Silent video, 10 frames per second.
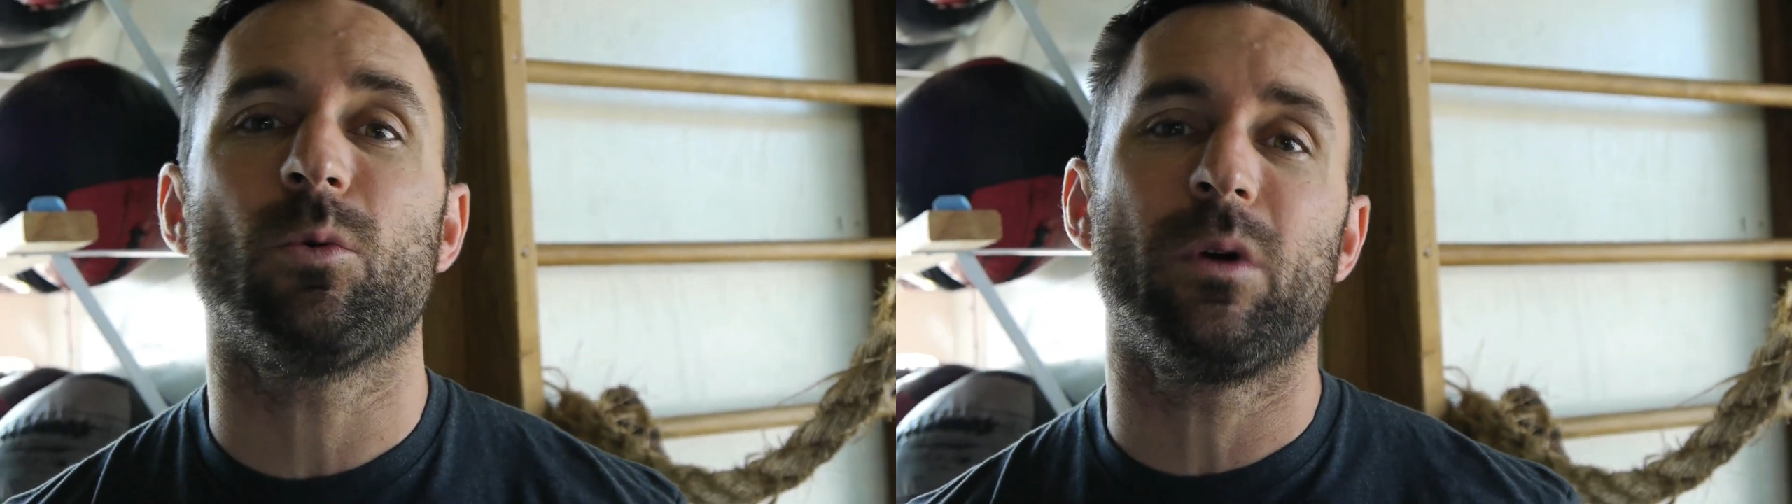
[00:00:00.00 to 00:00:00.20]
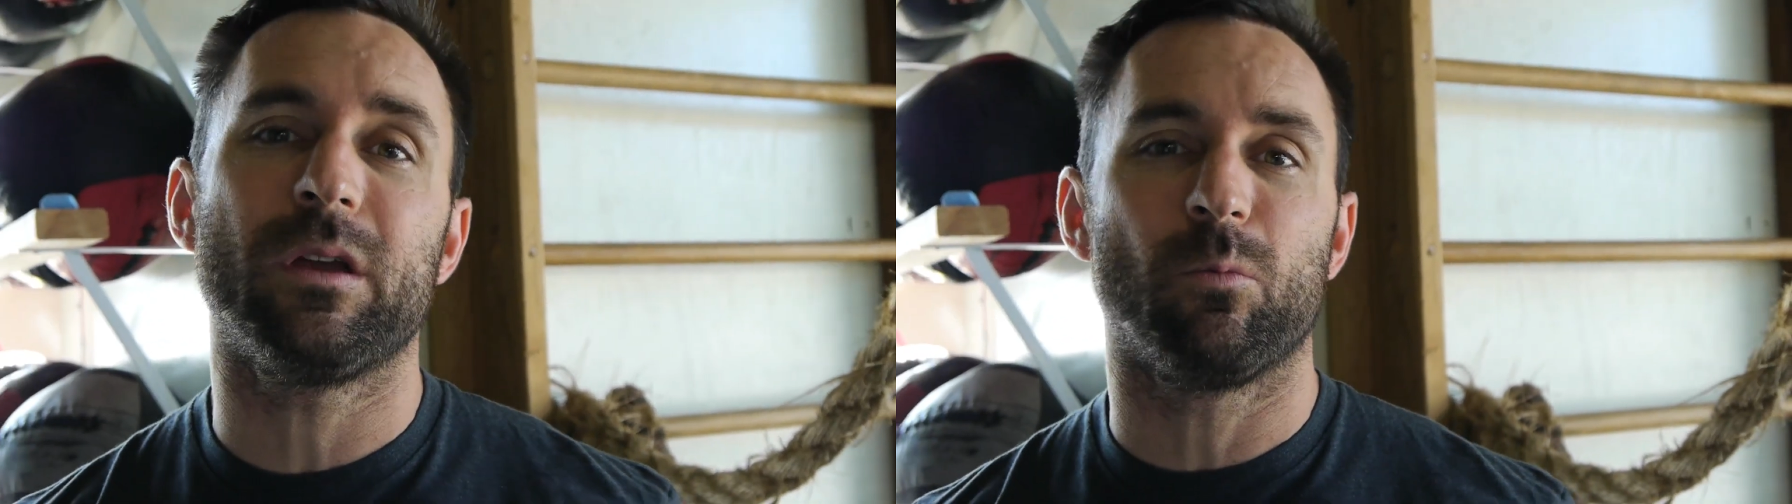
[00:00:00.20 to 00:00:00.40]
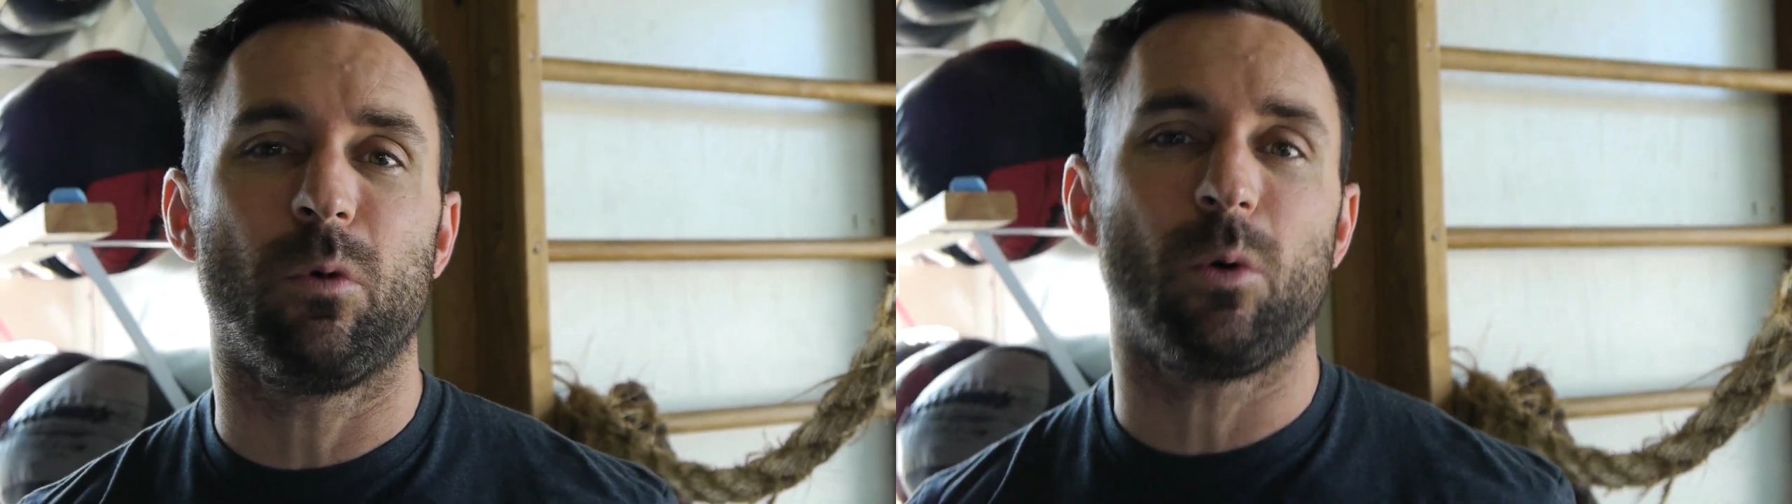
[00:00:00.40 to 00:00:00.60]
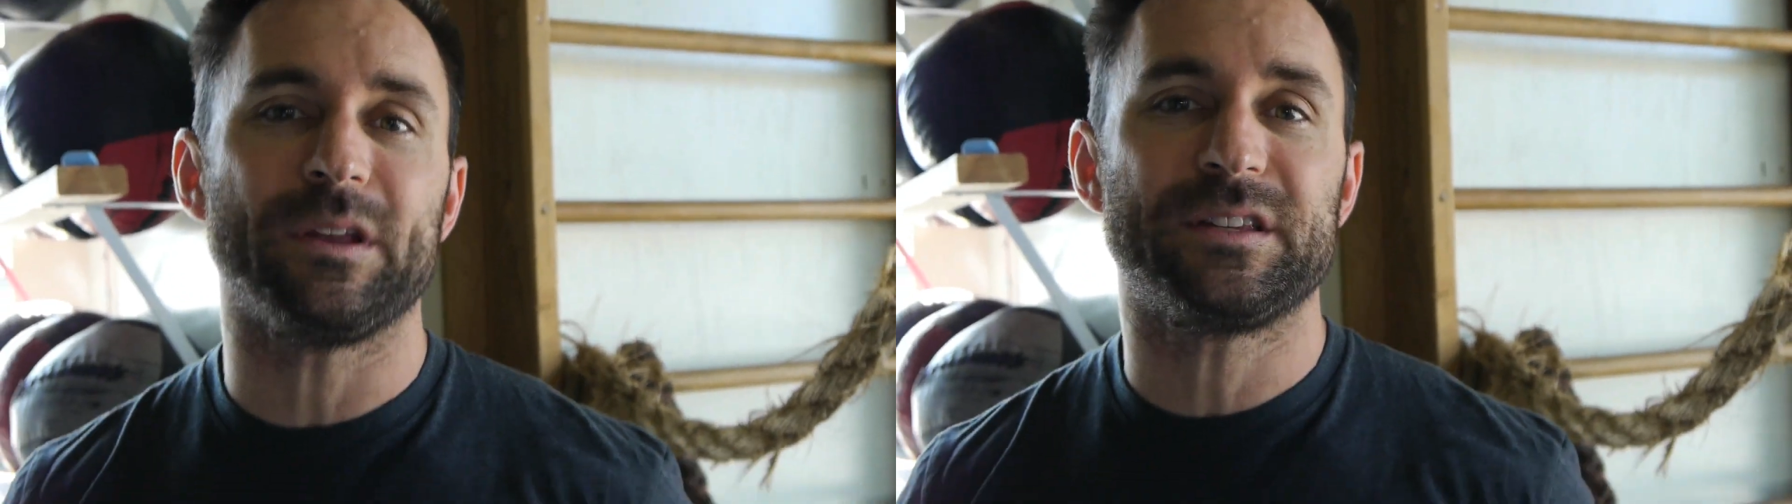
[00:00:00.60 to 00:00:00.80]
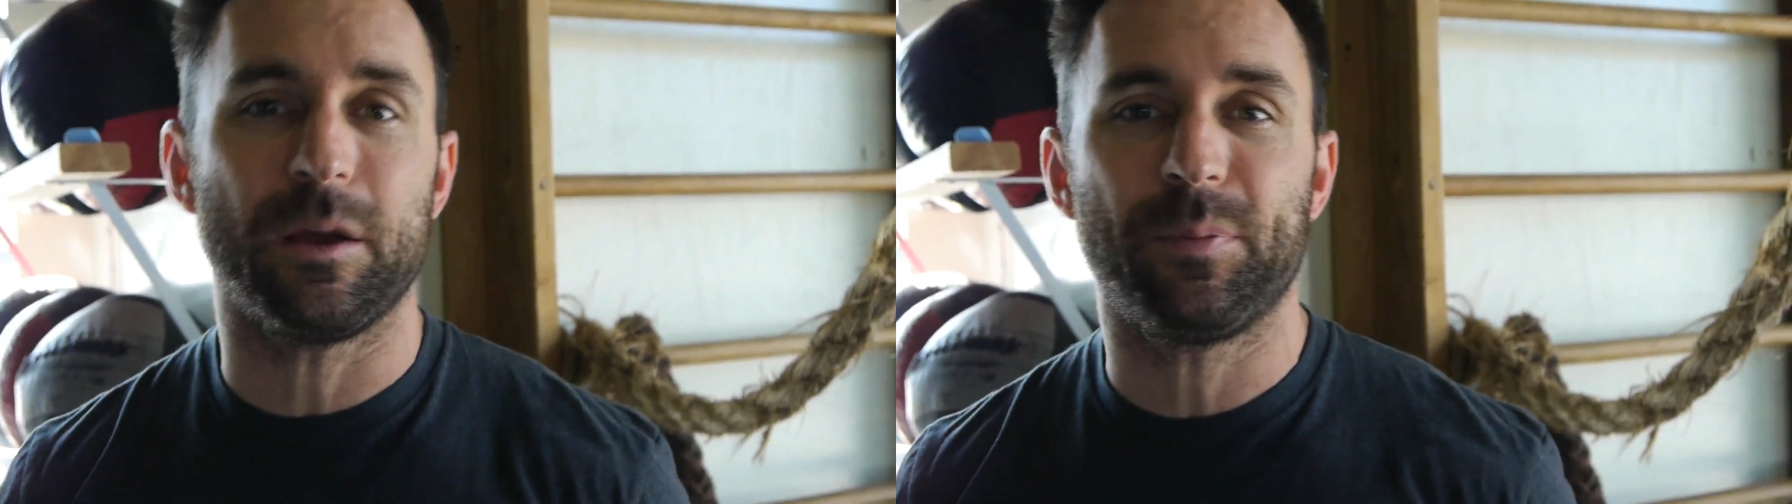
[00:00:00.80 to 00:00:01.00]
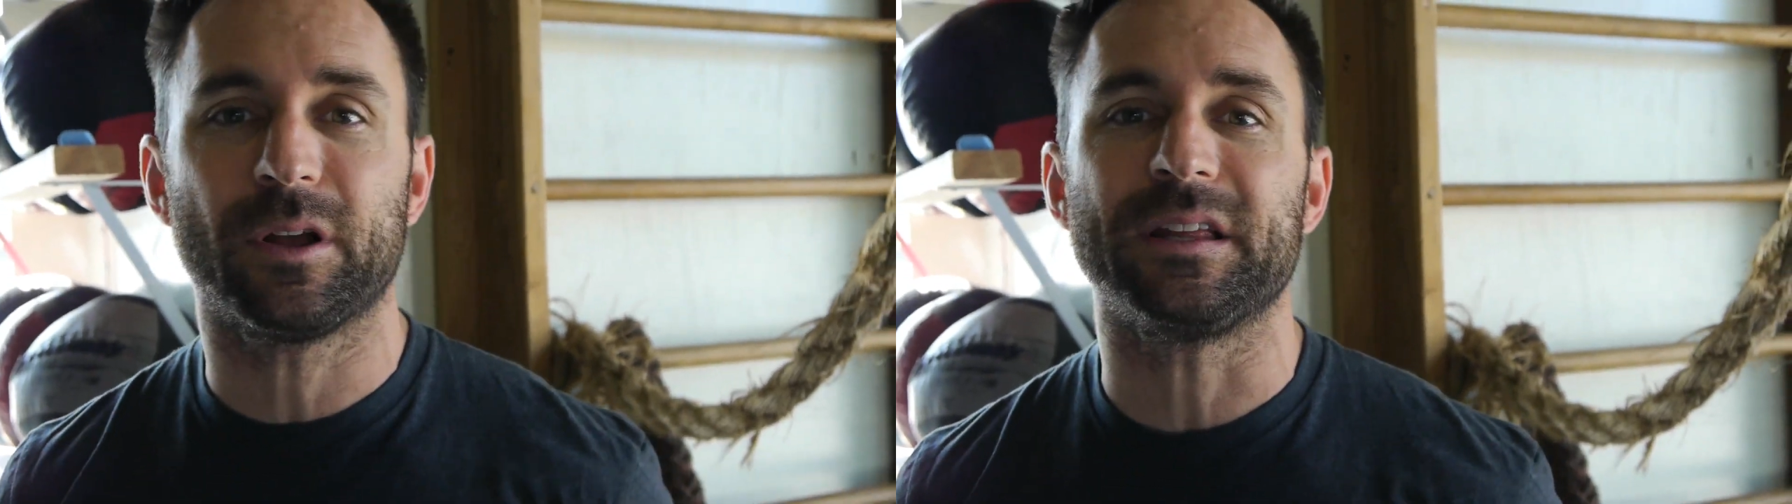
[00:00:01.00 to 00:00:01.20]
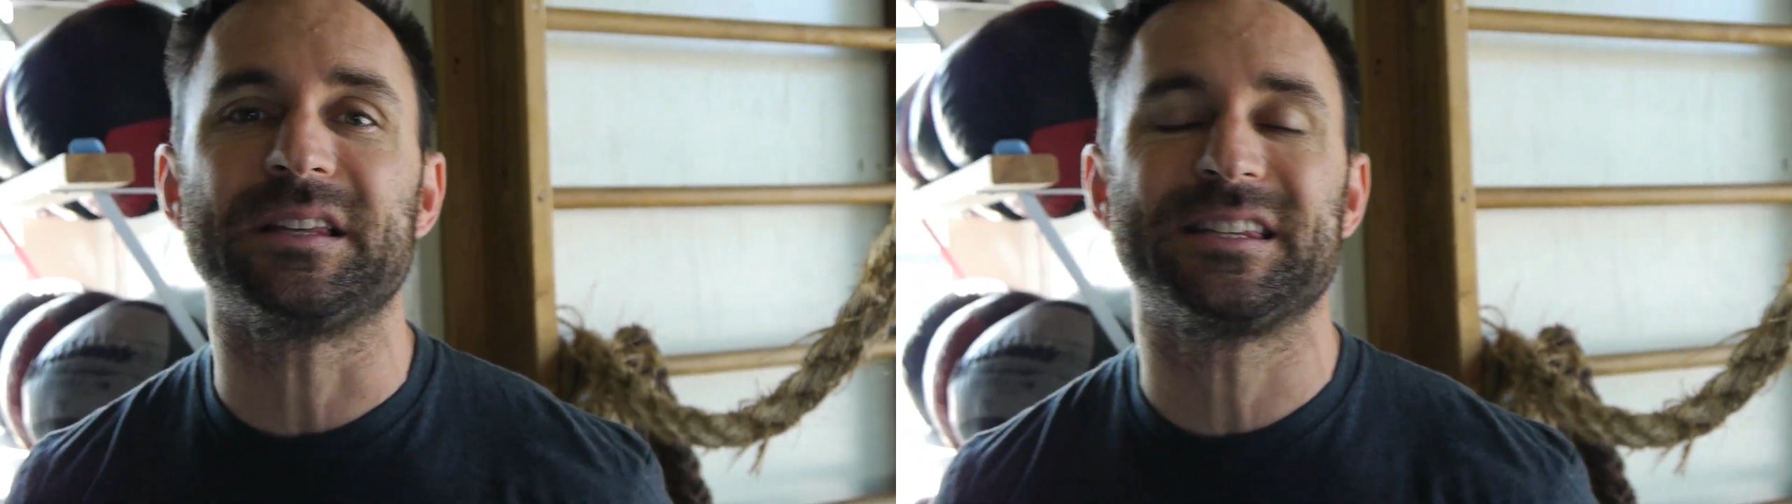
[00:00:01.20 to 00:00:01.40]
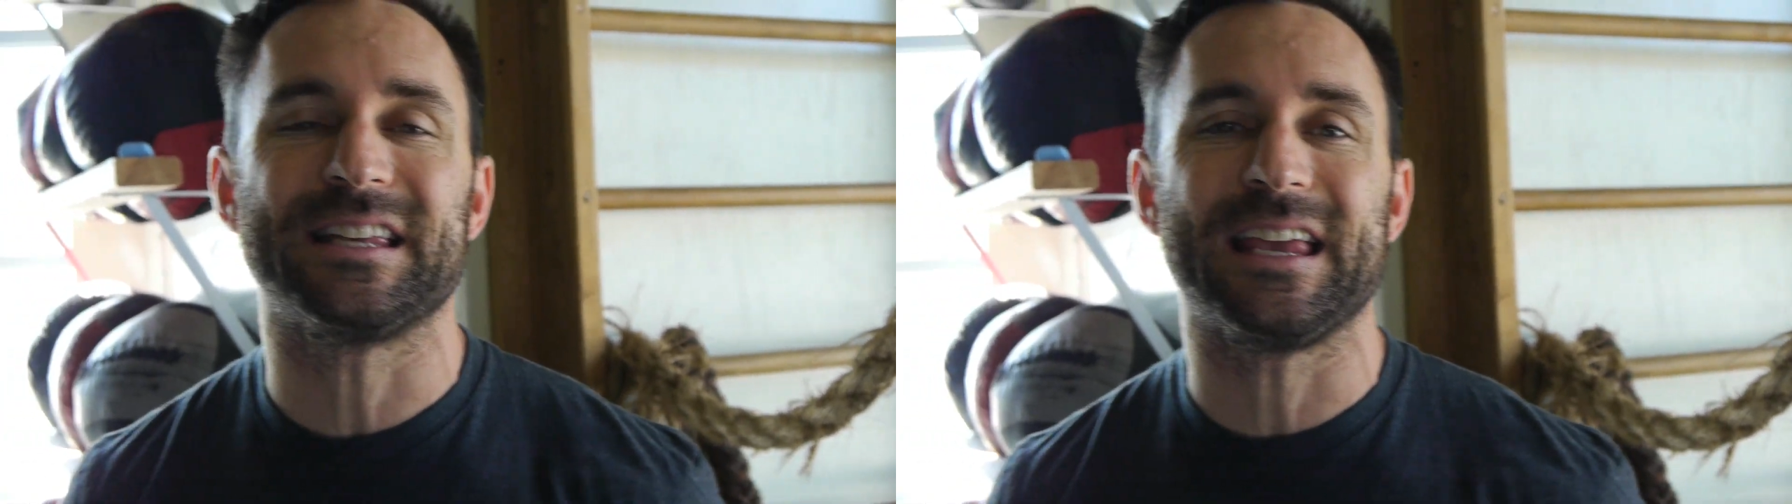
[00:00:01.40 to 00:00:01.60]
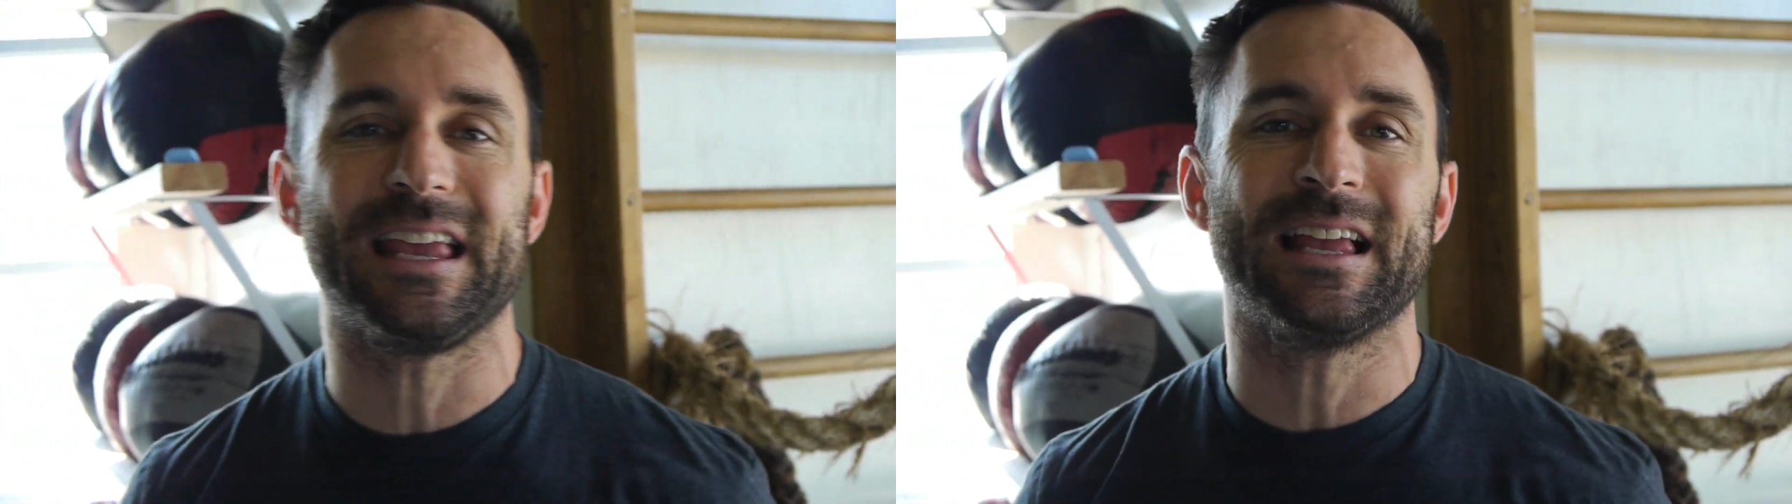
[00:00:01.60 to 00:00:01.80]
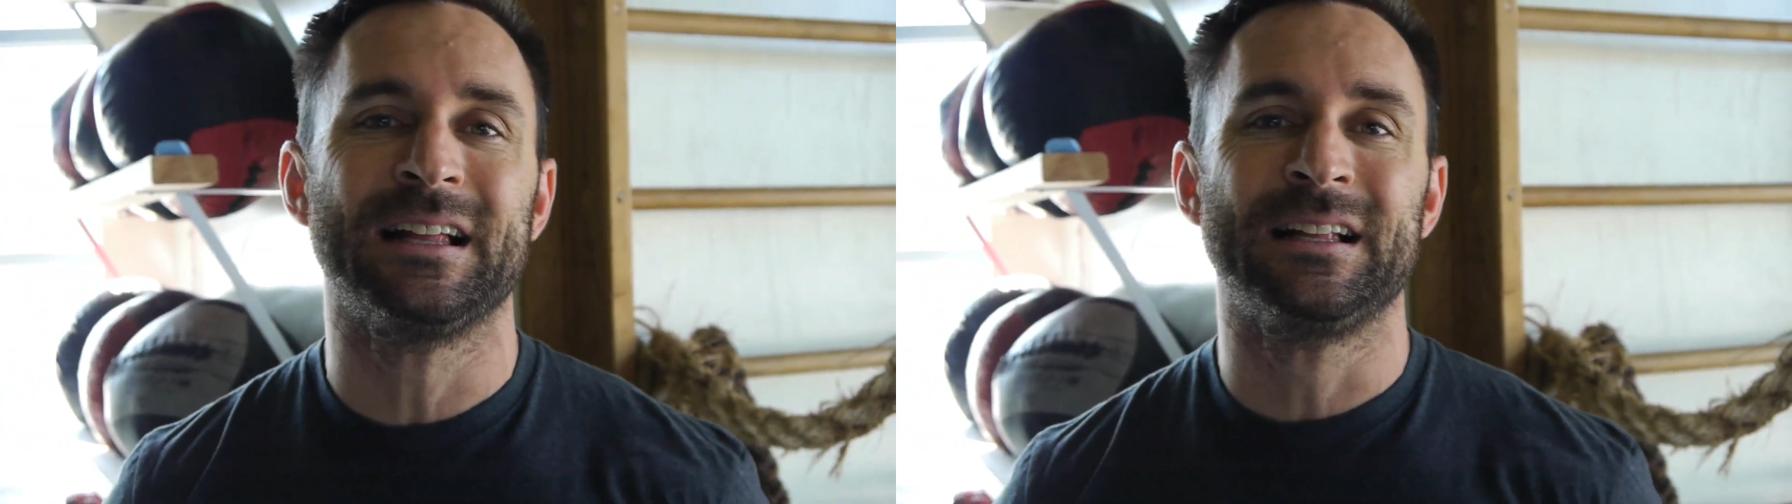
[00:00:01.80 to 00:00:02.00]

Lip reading: we typically see